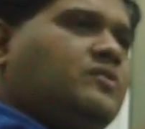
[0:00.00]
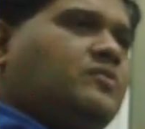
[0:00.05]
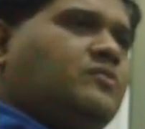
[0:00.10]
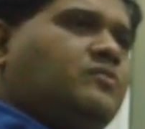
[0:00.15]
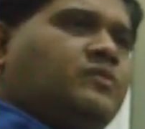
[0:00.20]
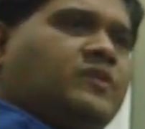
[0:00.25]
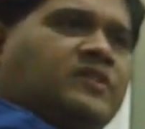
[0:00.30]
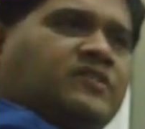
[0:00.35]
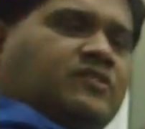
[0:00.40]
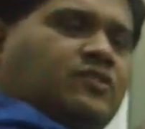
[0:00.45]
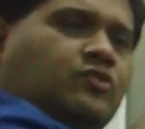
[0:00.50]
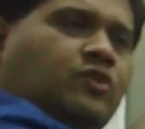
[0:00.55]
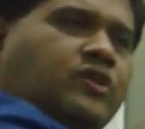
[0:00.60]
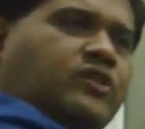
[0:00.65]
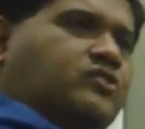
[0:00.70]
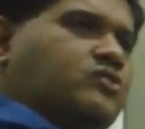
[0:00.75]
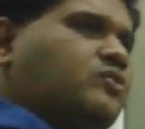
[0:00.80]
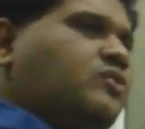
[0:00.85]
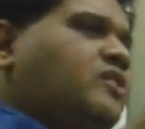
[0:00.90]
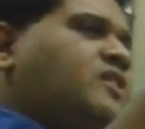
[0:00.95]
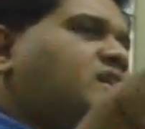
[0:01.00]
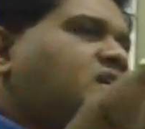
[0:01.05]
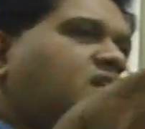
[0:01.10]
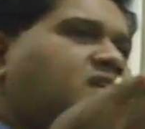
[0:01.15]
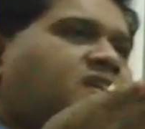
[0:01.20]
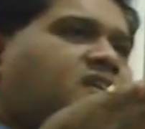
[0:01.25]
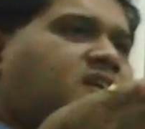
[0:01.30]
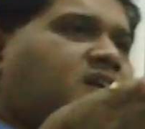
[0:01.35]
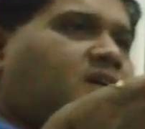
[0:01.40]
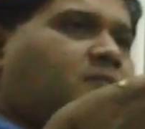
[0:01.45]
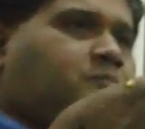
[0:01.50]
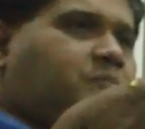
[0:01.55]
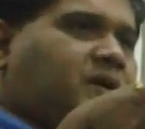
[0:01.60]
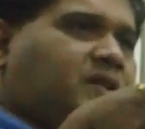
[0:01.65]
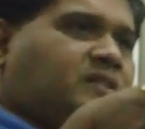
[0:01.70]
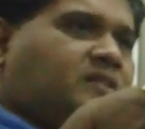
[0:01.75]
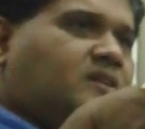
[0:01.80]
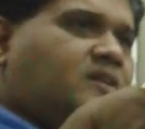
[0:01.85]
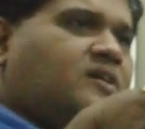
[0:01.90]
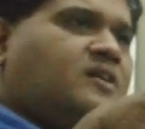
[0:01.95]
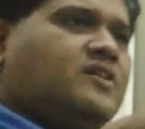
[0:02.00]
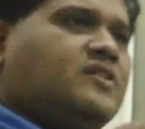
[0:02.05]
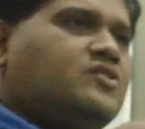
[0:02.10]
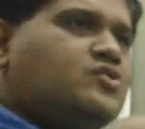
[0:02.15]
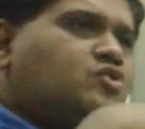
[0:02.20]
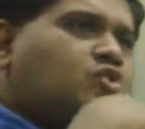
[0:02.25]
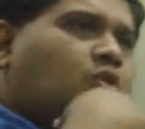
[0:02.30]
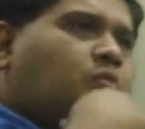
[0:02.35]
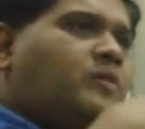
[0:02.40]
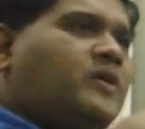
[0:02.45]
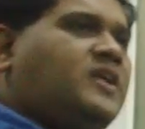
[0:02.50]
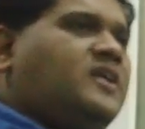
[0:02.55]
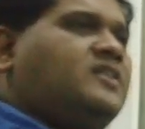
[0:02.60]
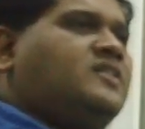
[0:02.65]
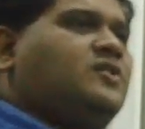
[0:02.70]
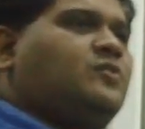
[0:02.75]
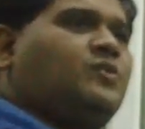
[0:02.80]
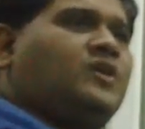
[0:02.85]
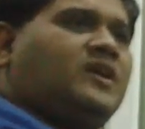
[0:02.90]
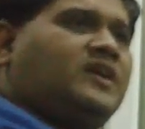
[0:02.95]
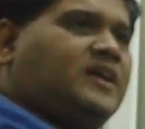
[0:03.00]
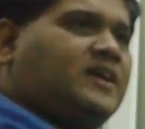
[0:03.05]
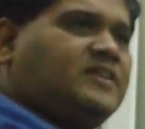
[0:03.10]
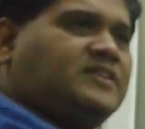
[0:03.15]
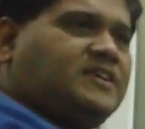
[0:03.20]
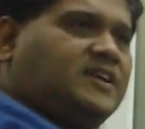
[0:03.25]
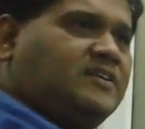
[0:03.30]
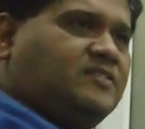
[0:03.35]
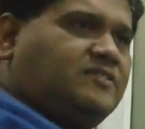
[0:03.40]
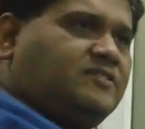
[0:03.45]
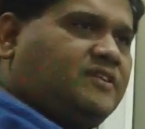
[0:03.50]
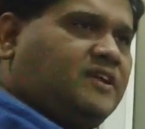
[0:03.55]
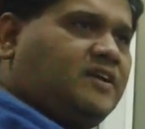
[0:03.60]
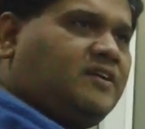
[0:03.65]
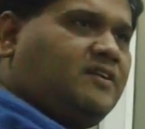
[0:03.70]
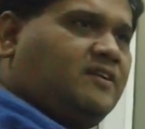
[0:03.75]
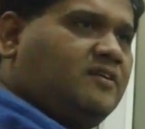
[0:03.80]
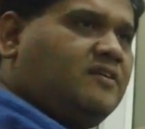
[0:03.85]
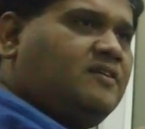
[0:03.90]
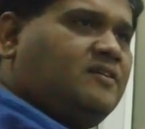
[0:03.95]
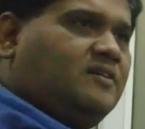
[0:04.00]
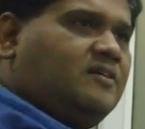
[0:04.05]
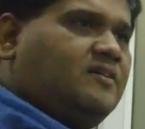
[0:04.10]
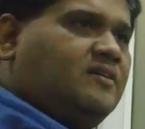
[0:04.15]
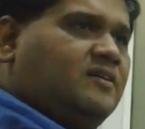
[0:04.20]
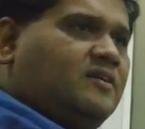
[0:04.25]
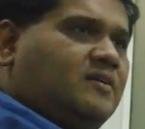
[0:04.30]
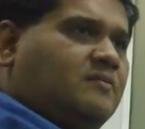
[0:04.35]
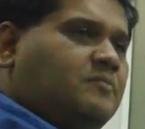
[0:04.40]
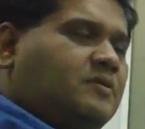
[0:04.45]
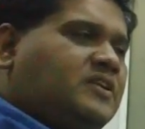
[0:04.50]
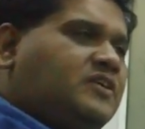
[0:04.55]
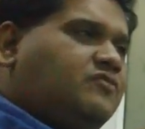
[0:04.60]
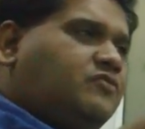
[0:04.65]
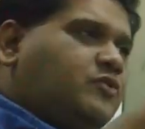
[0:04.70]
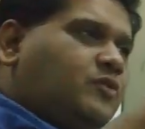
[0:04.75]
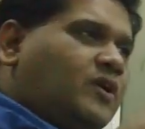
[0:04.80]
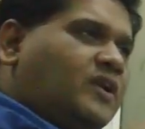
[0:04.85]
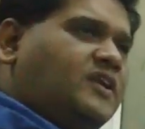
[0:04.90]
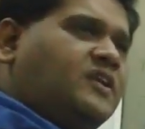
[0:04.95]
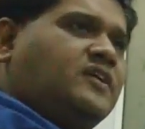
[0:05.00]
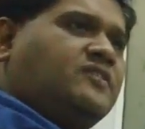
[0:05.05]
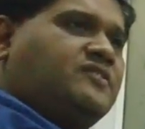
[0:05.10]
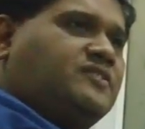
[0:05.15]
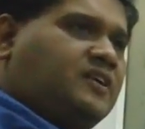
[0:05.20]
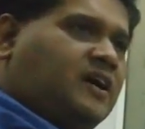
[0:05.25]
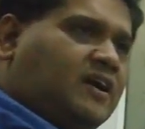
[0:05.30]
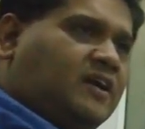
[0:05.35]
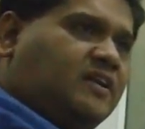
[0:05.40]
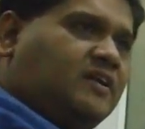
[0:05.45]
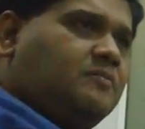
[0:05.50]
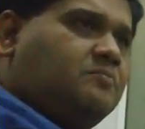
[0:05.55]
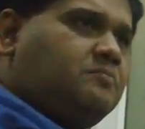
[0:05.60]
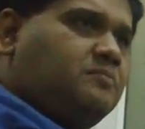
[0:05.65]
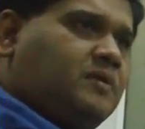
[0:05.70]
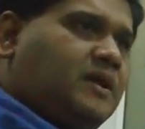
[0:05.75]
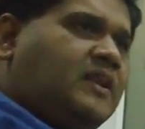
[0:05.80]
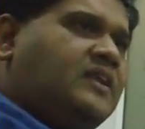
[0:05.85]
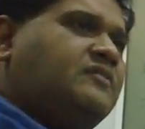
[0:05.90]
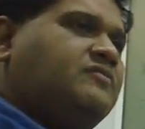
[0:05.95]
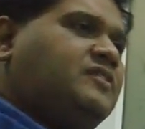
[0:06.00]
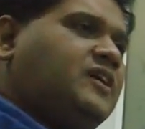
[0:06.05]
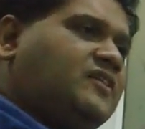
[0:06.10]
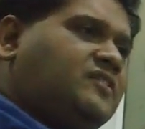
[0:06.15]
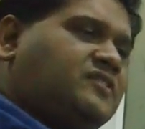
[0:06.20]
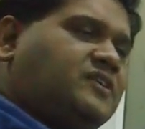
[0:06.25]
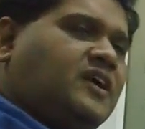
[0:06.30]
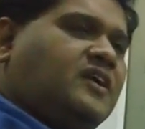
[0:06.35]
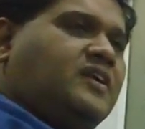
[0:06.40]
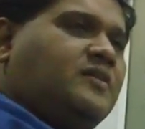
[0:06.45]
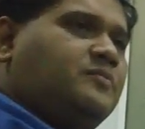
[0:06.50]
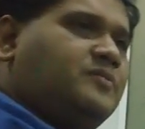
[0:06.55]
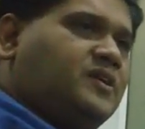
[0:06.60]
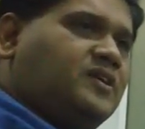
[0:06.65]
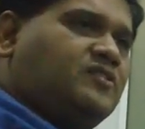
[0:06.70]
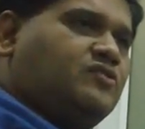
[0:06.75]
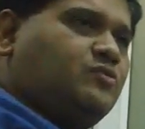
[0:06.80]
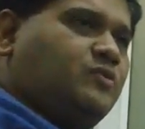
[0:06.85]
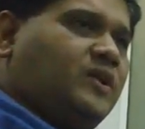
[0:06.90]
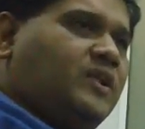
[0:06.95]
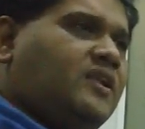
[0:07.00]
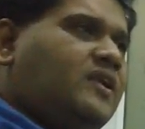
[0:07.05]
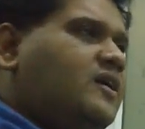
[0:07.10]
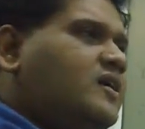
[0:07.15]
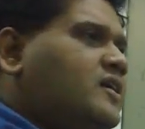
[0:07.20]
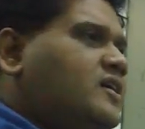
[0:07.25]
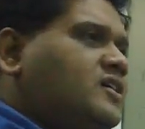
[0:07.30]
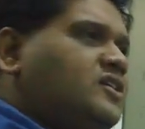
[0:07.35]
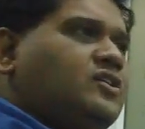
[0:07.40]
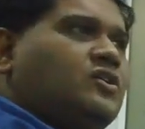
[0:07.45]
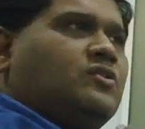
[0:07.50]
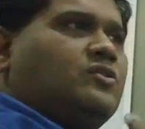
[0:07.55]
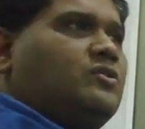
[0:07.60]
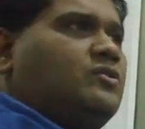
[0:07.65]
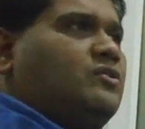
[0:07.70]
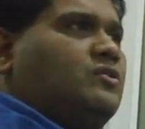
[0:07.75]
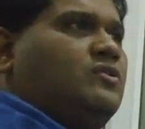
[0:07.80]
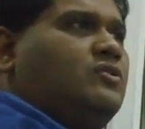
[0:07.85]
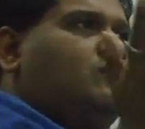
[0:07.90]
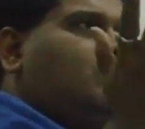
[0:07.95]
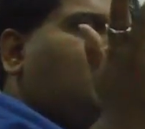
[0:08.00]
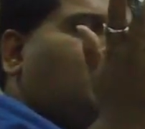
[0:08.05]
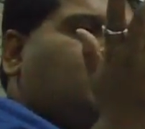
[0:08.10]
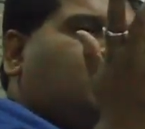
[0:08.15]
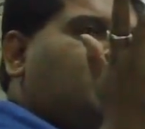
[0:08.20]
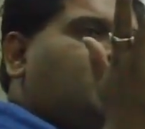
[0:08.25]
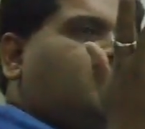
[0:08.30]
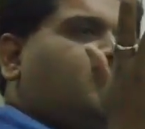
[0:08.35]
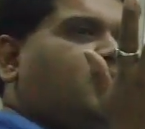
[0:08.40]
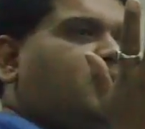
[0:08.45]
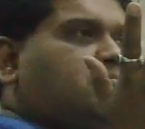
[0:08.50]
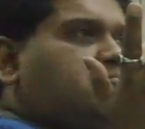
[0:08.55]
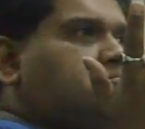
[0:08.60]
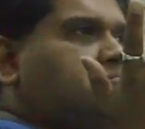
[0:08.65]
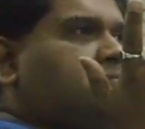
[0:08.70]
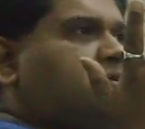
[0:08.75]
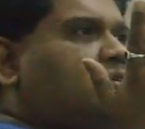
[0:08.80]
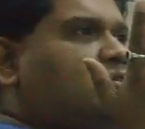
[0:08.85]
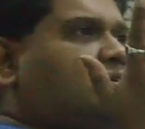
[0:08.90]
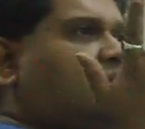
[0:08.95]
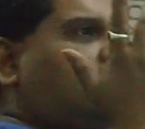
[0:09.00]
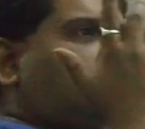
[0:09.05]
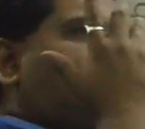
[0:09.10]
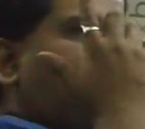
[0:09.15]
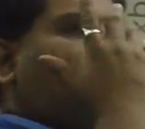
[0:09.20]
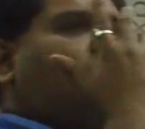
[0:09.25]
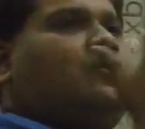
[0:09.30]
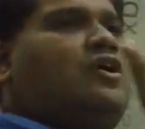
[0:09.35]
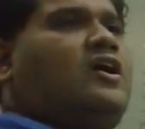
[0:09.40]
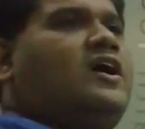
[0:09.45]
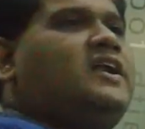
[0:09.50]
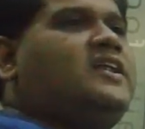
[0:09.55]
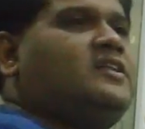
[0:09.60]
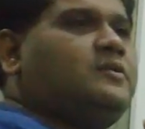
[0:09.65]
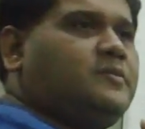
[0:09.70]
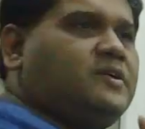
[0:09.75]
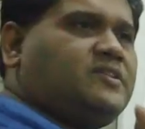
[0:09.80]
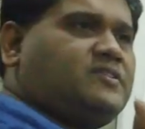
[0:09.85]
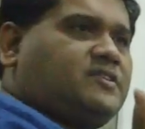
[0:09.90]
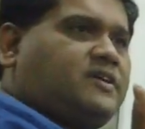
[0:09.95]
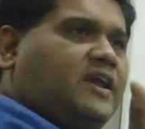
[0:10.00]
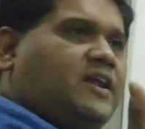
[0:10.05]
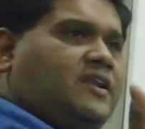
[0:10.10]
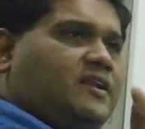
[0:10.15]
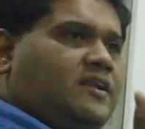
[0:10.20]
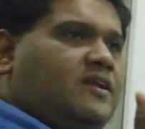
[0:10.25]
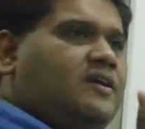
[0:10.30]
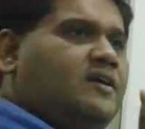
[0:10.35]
is going to go in a linear path. Nobody in the world can change that. But if you are in a startup, and if that startup does well, your growth will be, like a logarithmic scale.